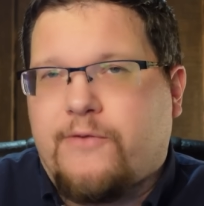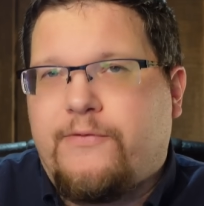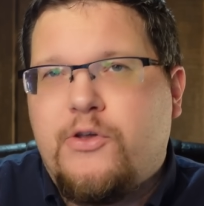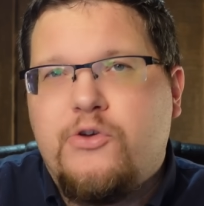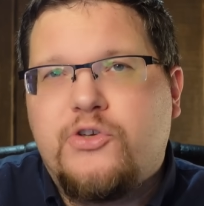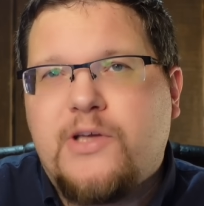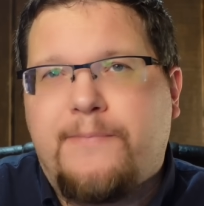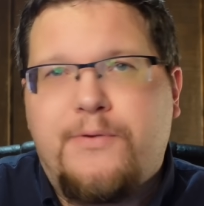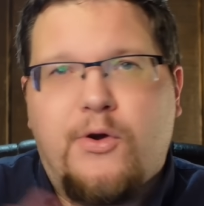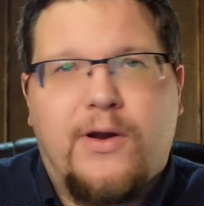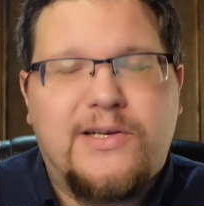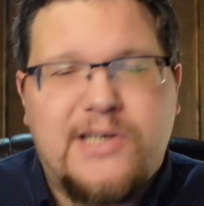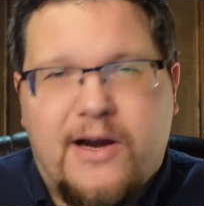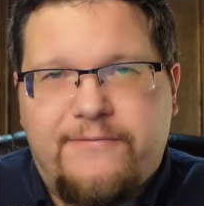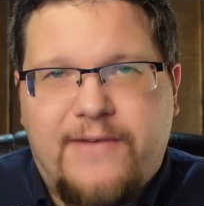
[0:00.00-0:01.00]
If you use up your
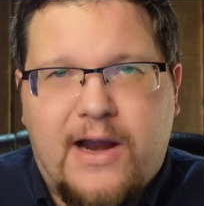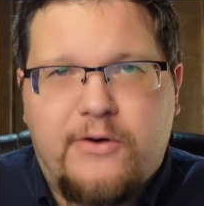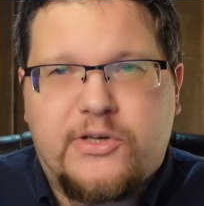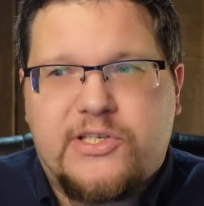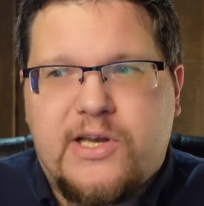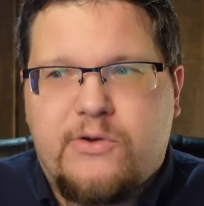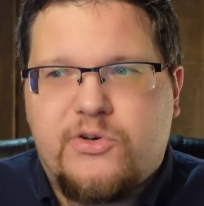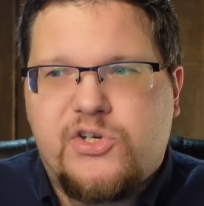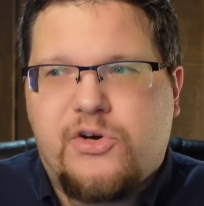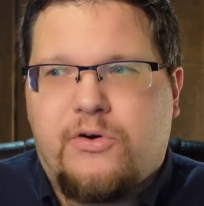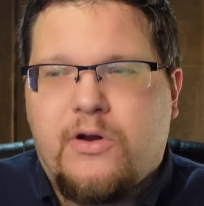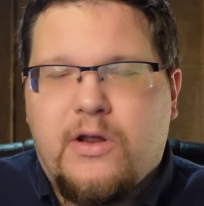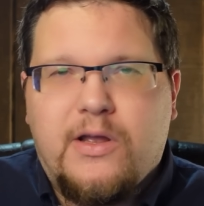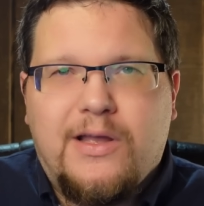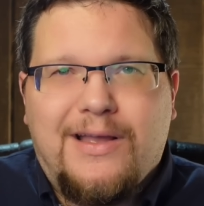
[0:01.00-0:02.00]
entire fire
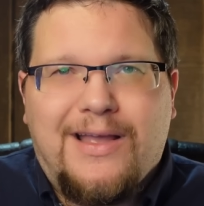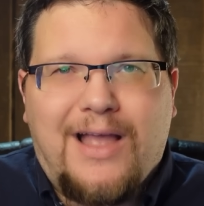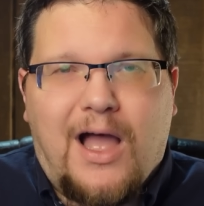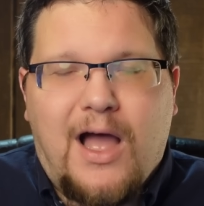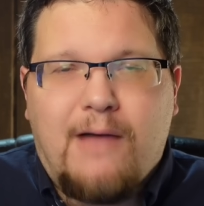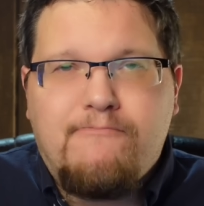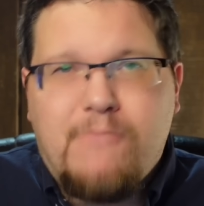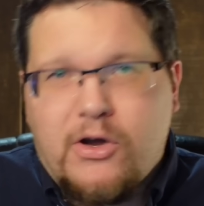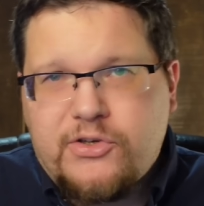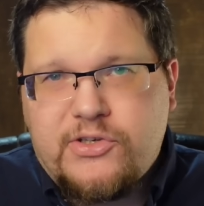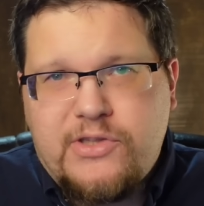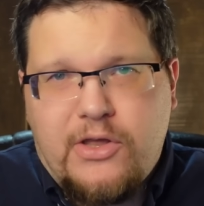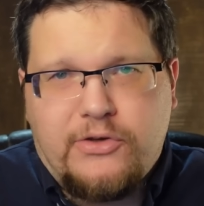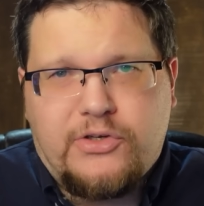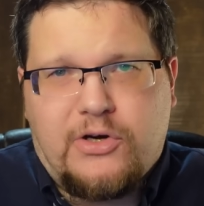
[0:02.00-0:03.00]
extinguisher, uh,
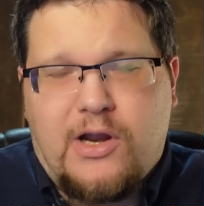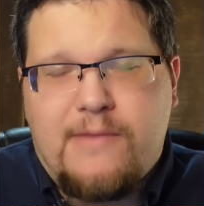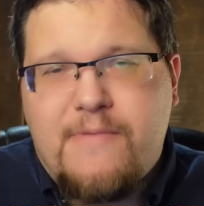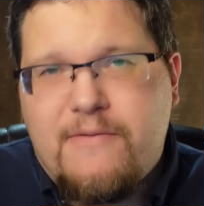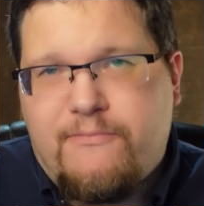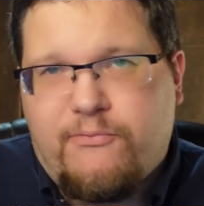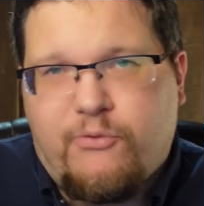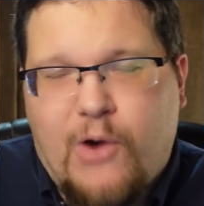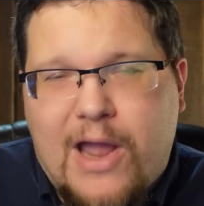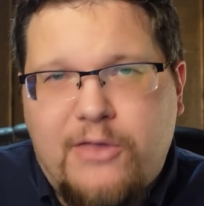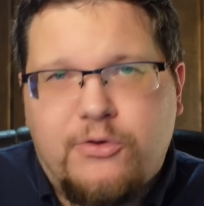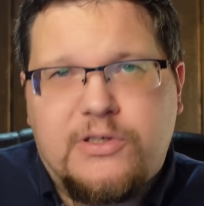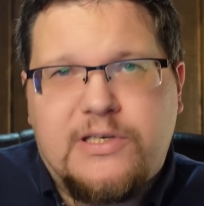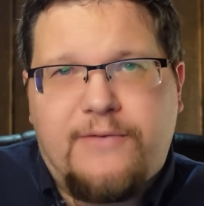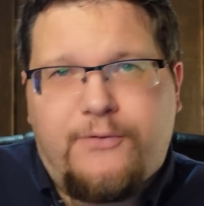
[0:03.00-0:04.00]
most of those are going to be
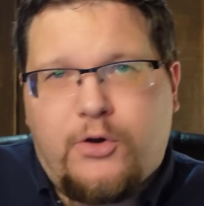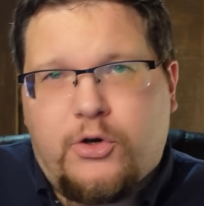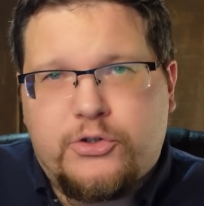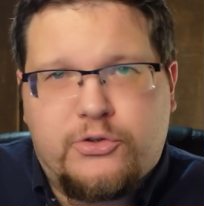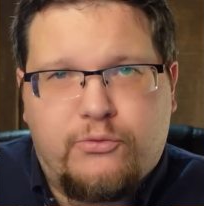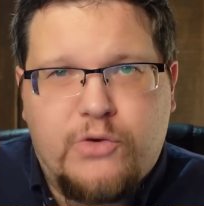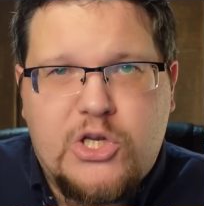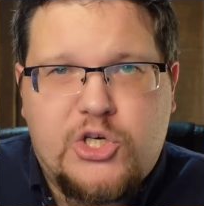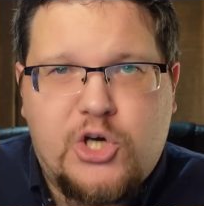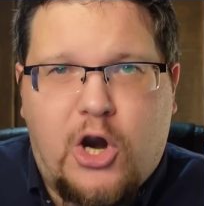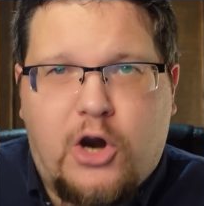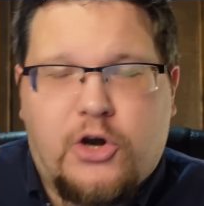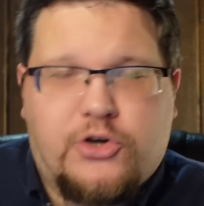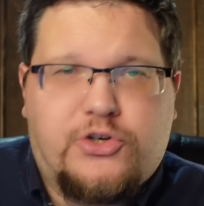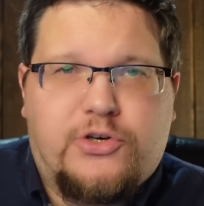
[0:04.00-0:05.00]
rather difficult to
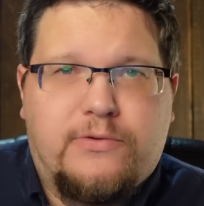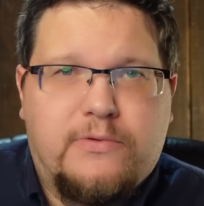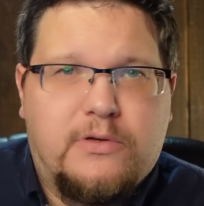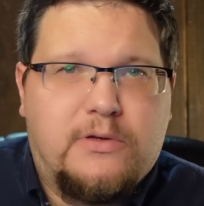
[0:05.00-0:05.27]
recharge.